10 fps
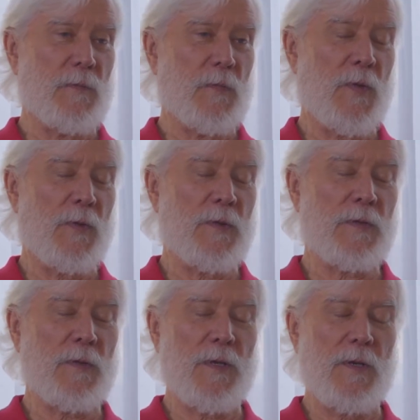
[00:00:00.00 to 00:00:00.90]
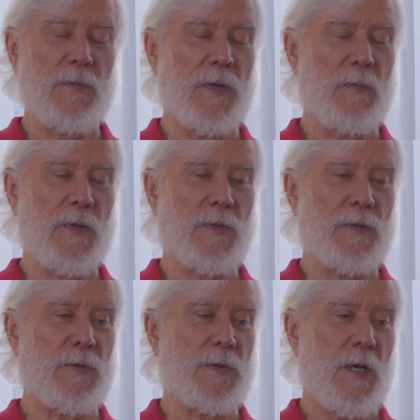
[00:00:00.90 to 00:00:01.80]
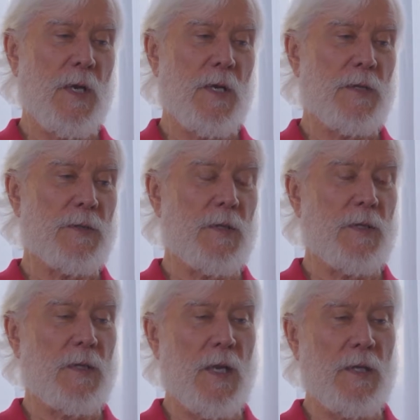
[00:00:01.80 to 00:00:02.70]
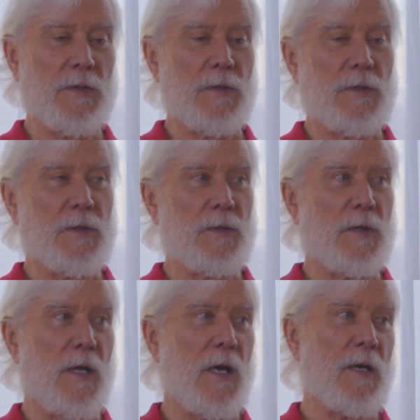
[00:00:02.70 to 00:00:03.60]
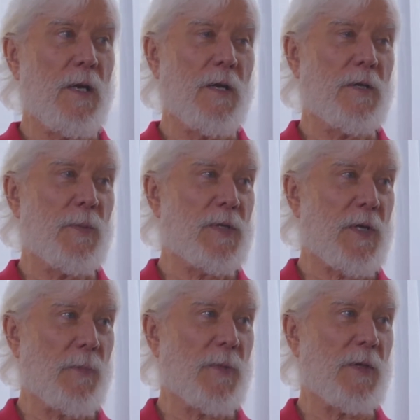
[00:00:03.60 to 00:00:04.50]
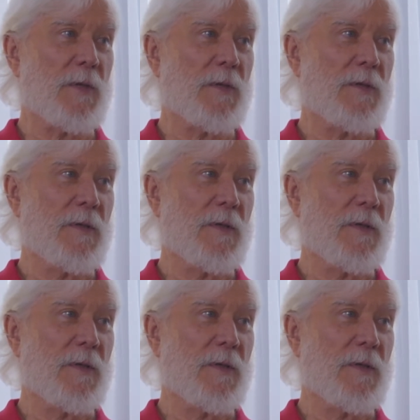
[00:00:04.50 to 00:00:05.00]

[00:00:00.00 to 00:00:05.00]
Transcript: whether it's looking at big pictures, studying consciousness or not, to be skeptical.